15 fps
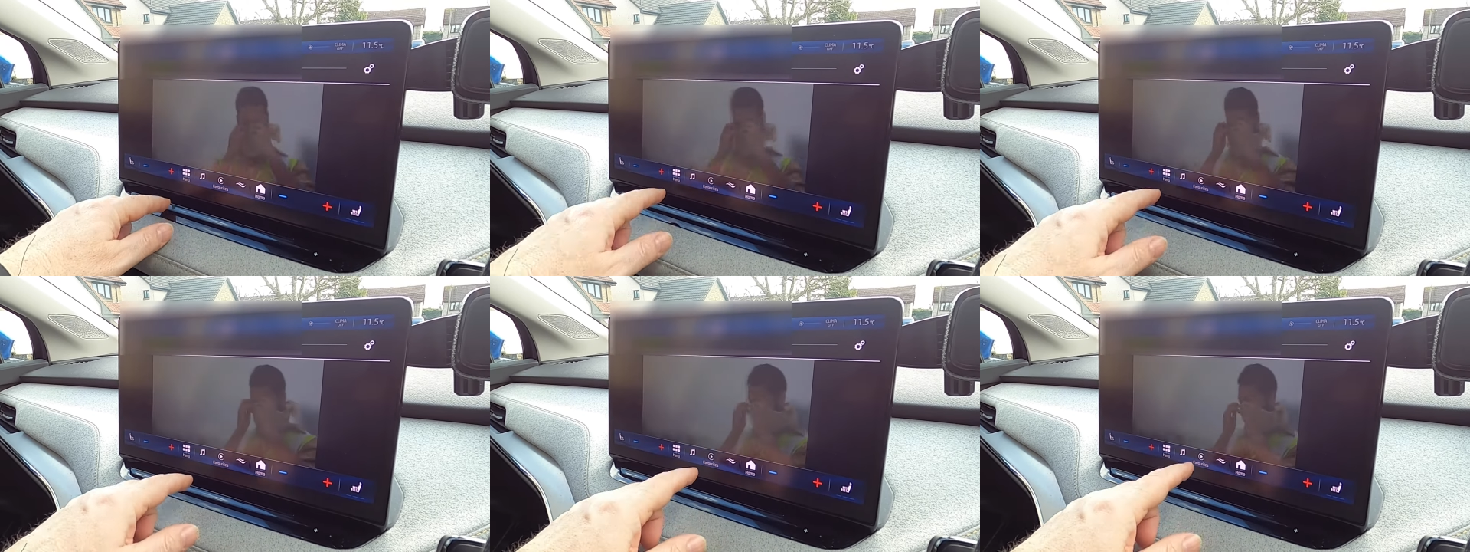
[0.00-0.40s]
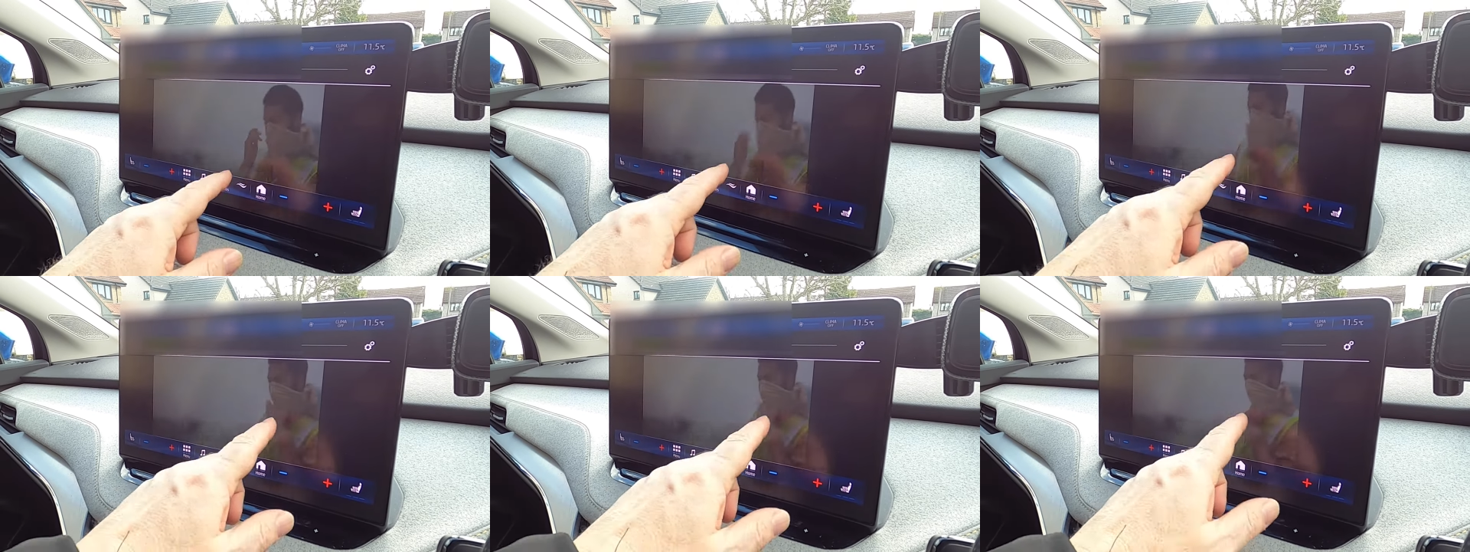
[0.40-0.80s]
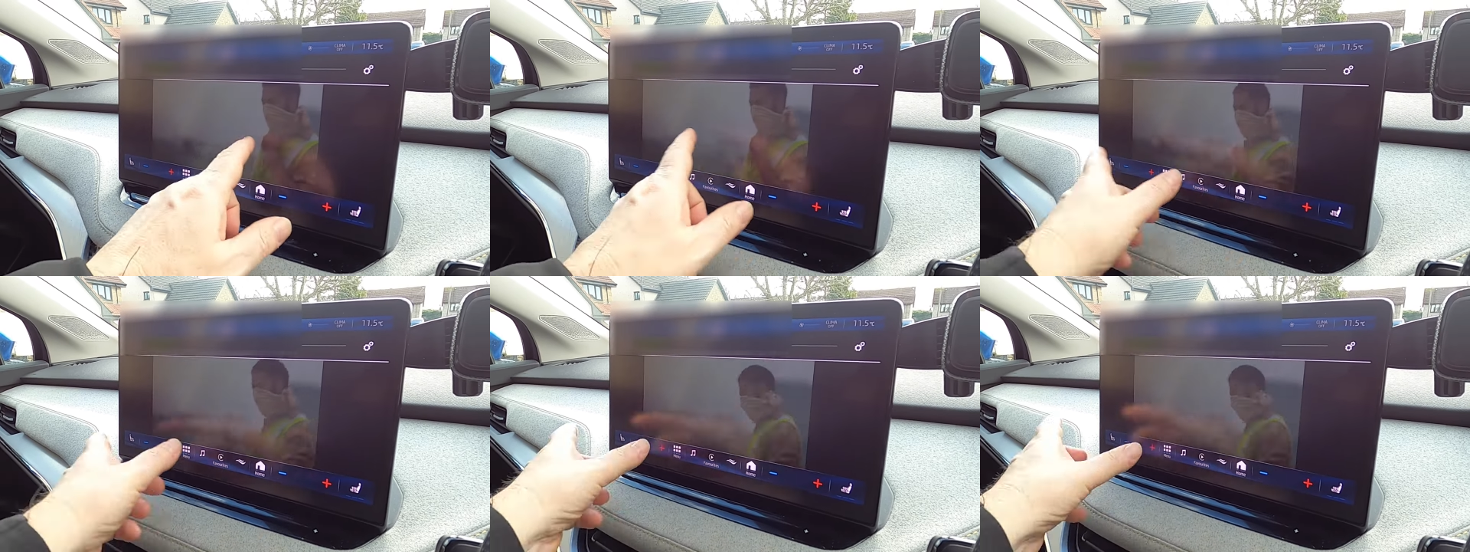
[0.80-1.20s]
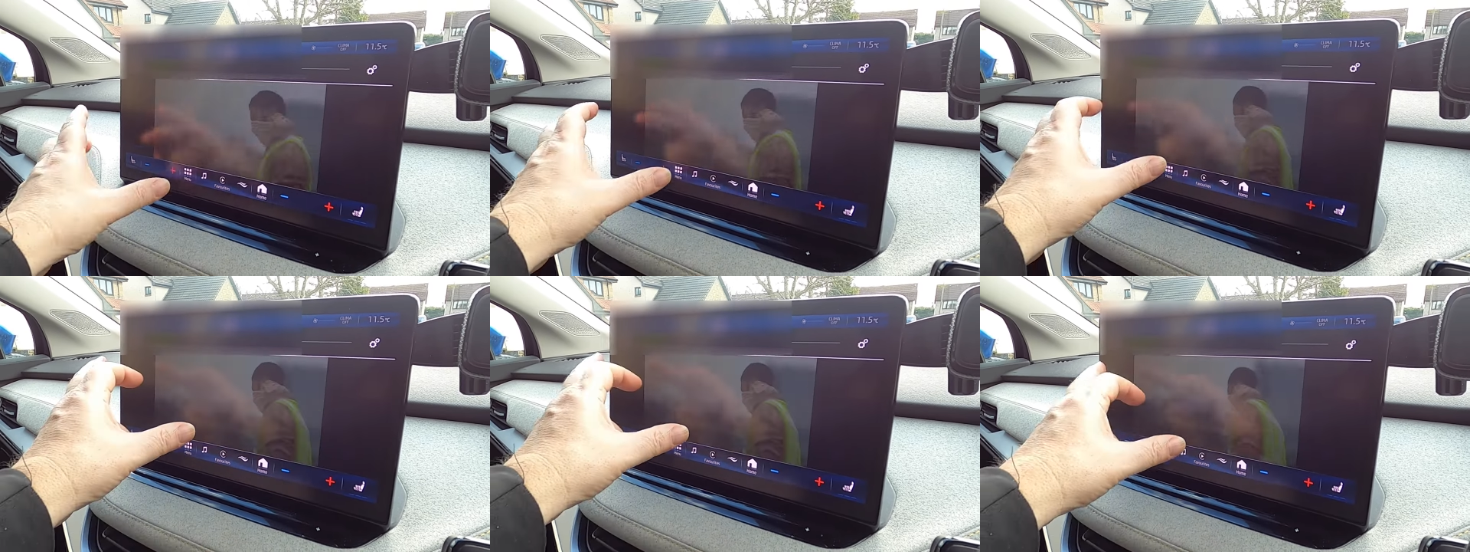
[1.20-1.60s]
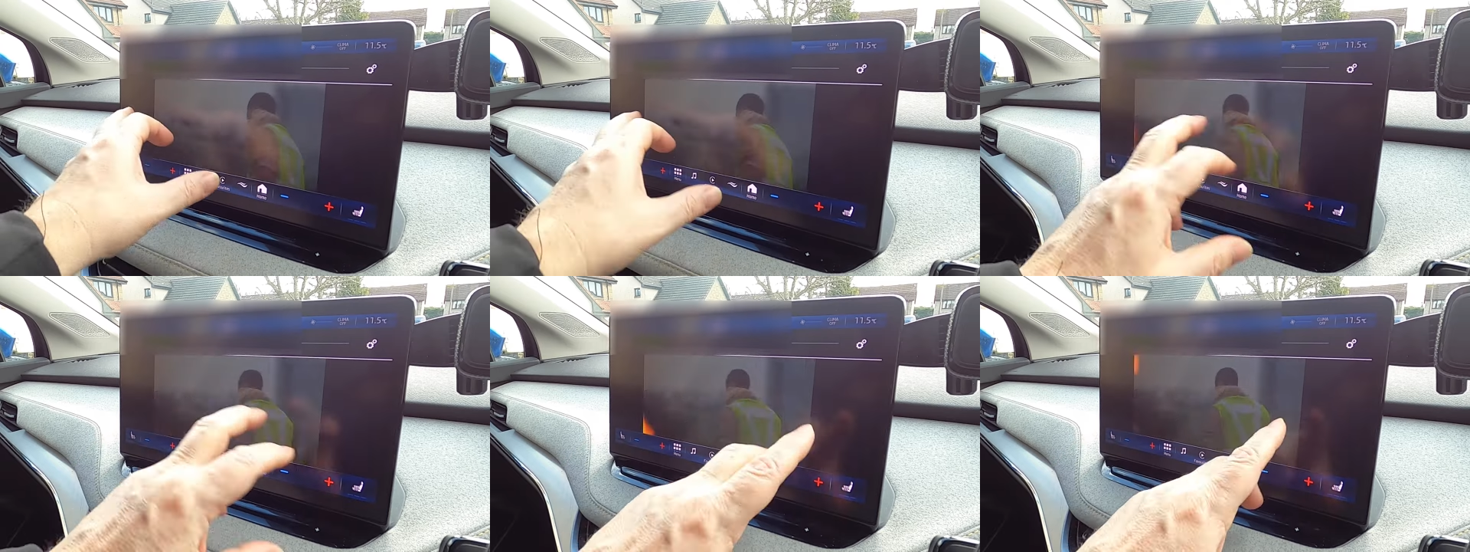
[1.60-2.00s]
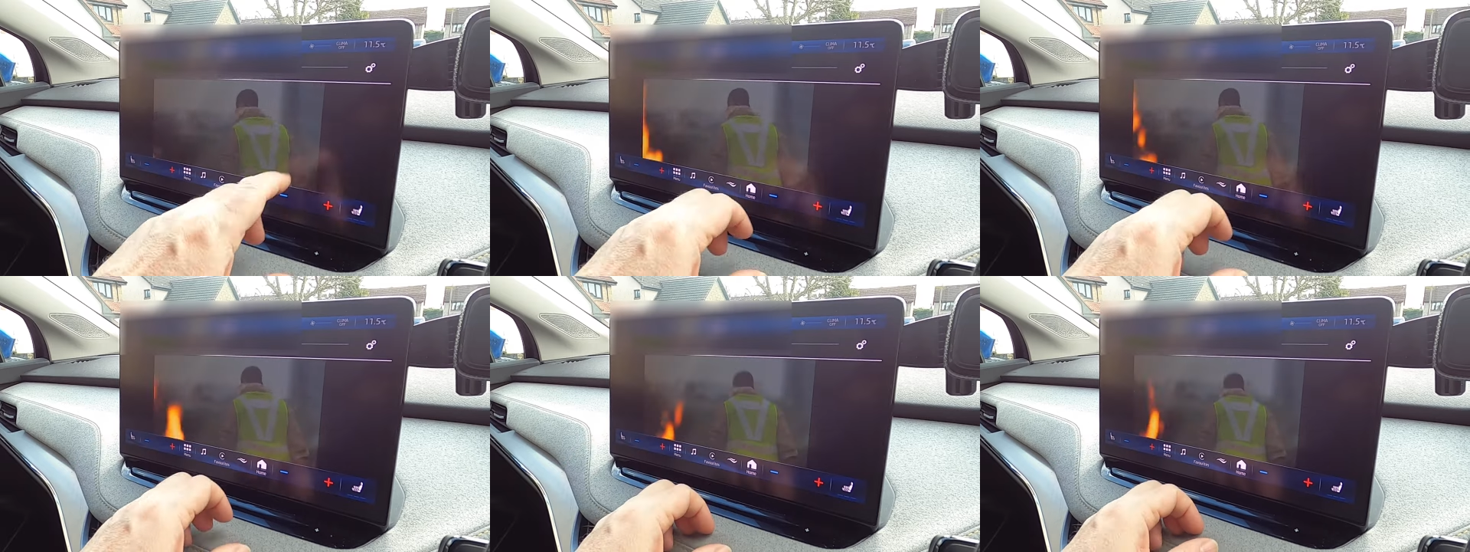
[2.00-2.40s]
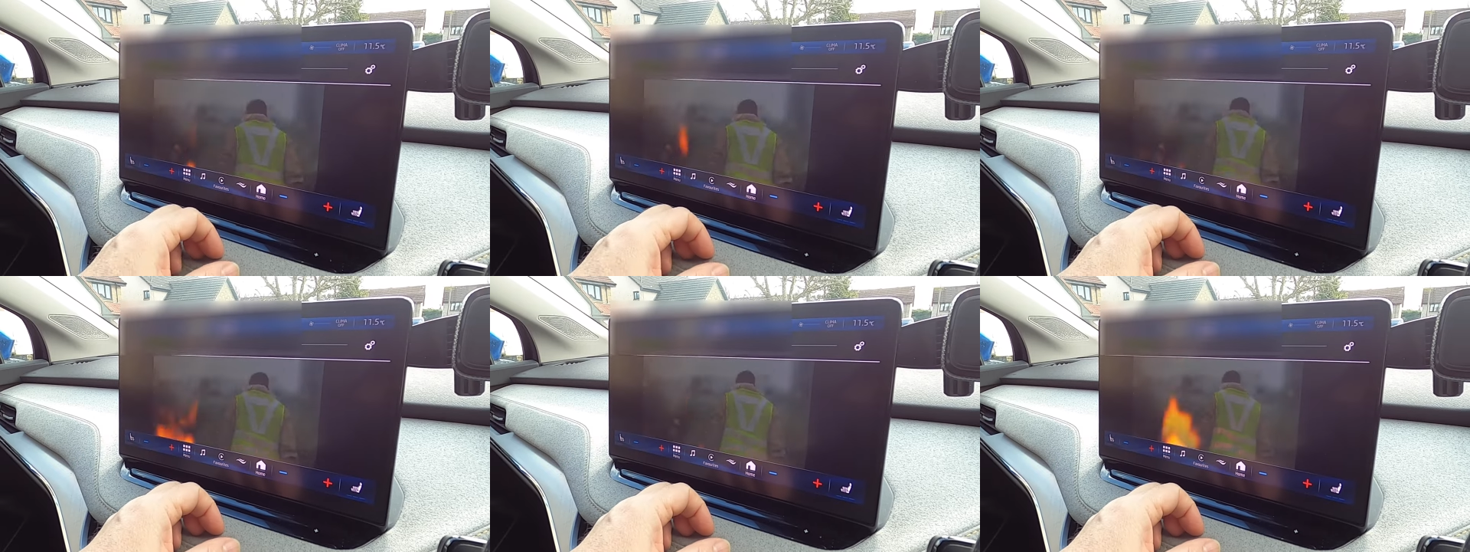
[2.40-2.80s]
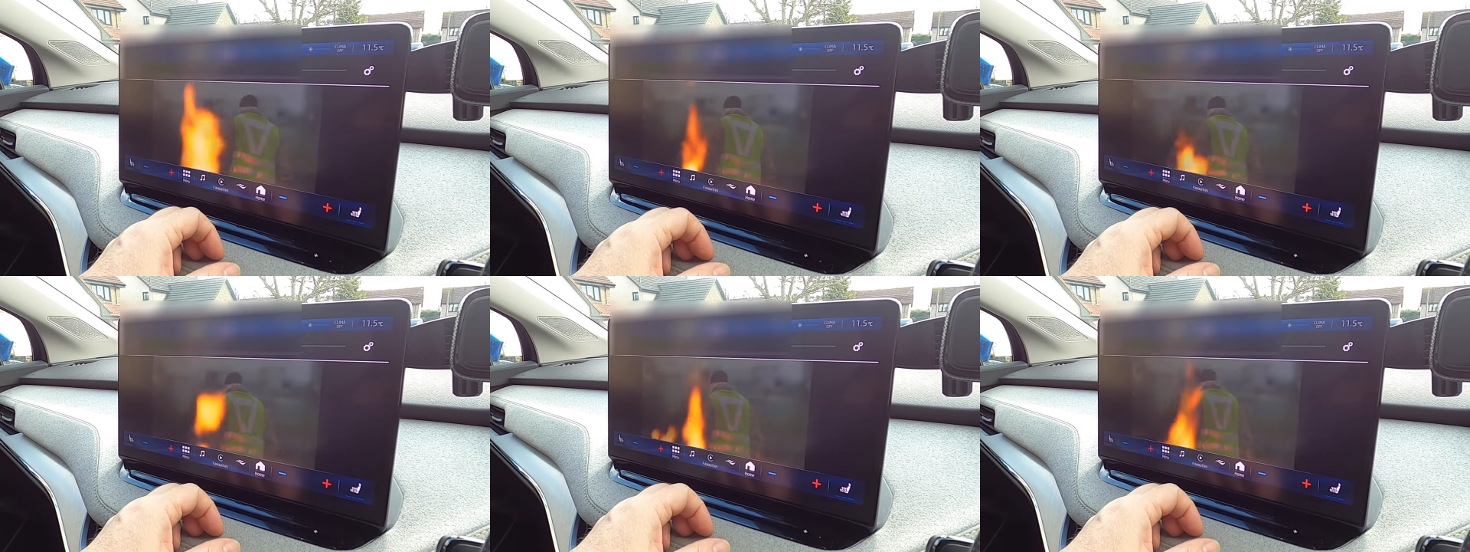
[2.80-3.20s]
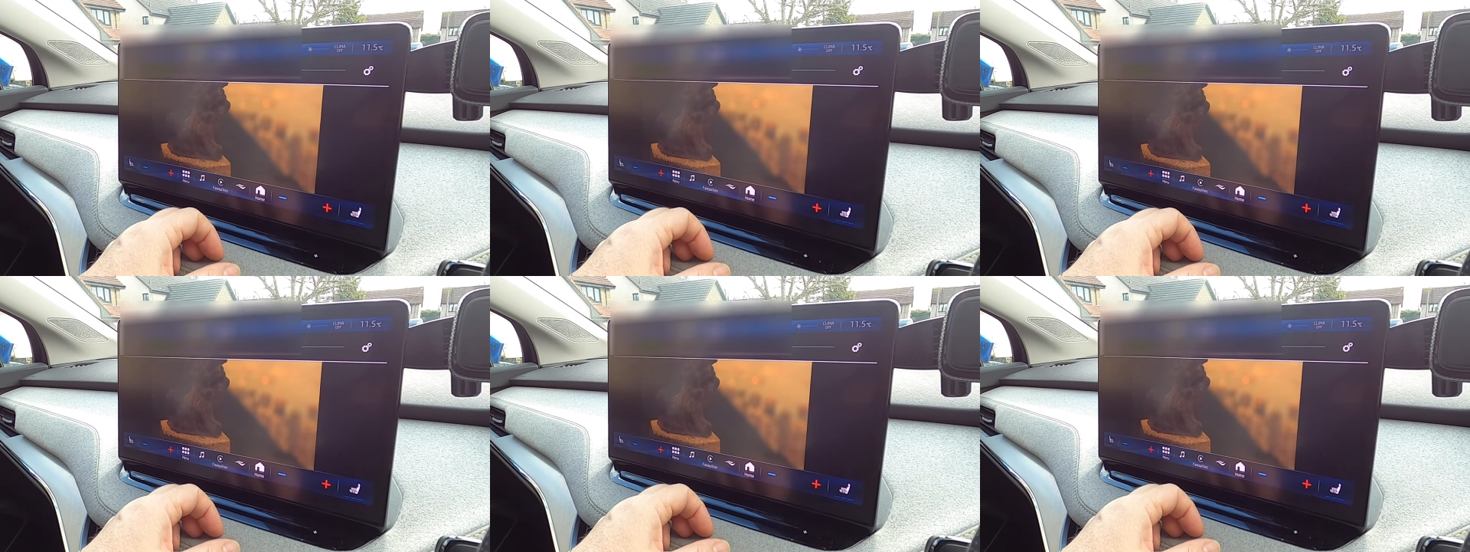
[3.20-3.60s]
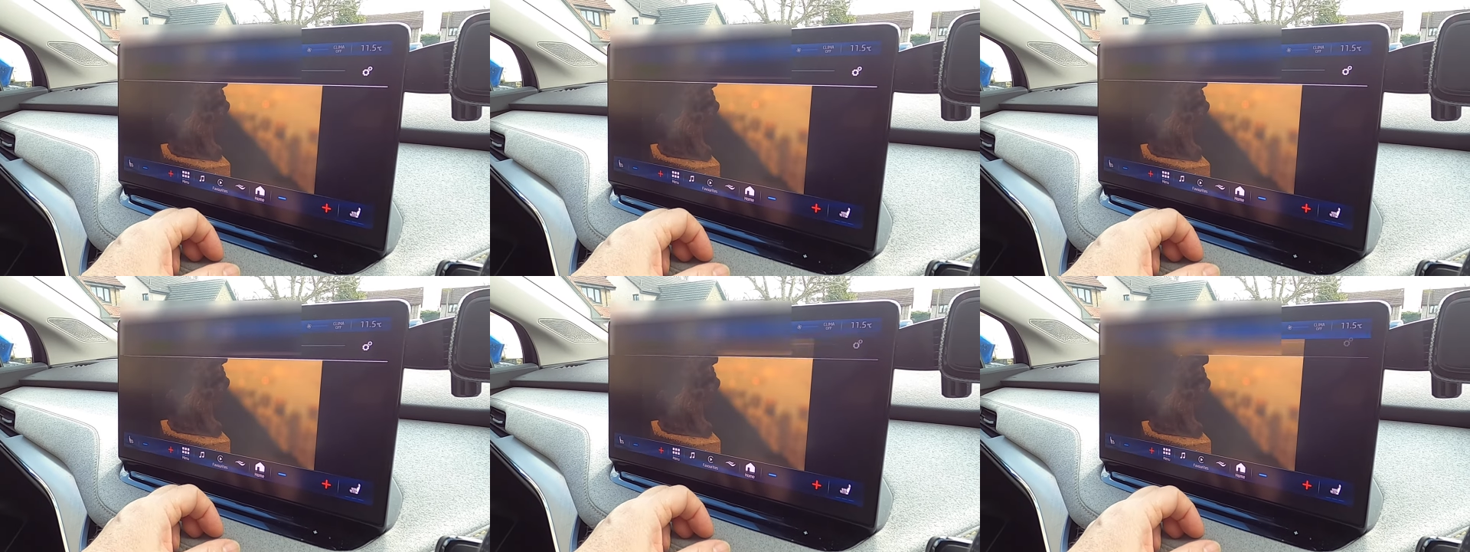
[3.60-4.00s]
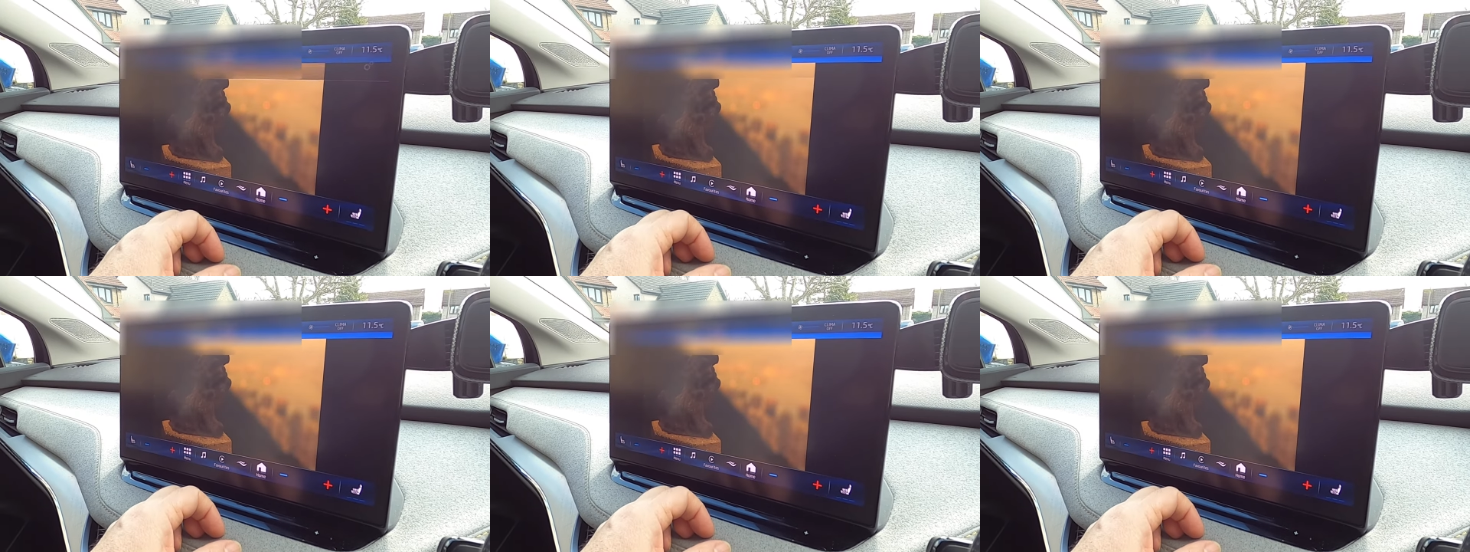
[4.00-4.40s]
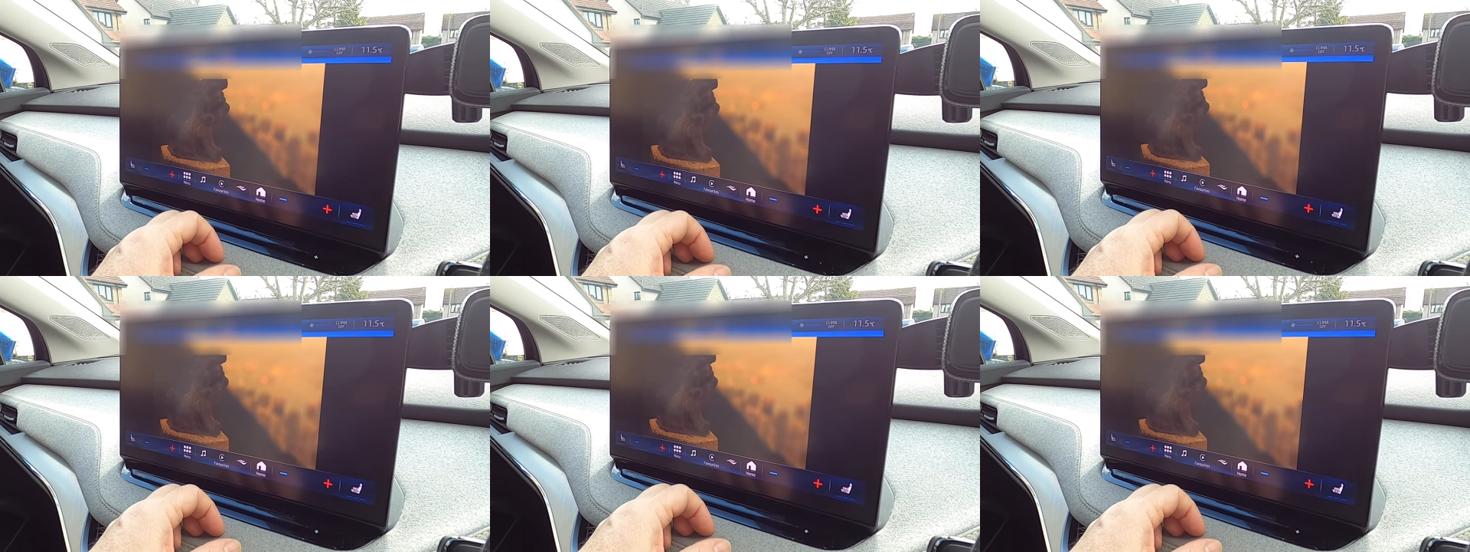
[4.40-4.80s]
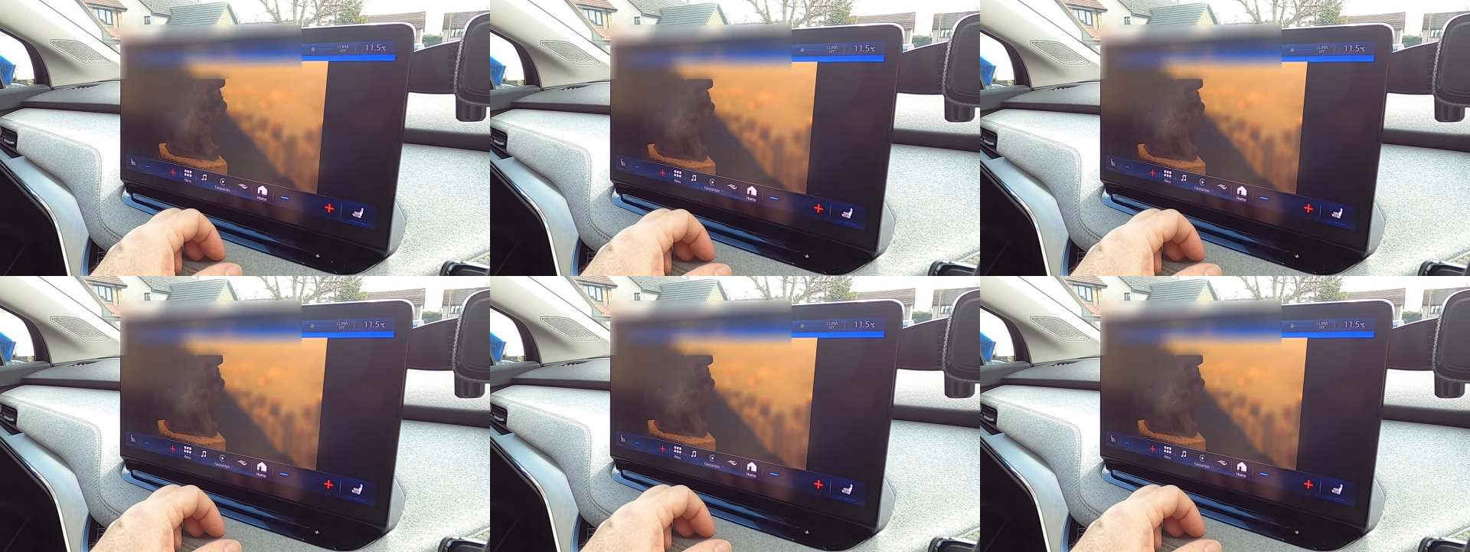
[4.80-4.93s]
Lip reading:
Nobody's mouth can be seen.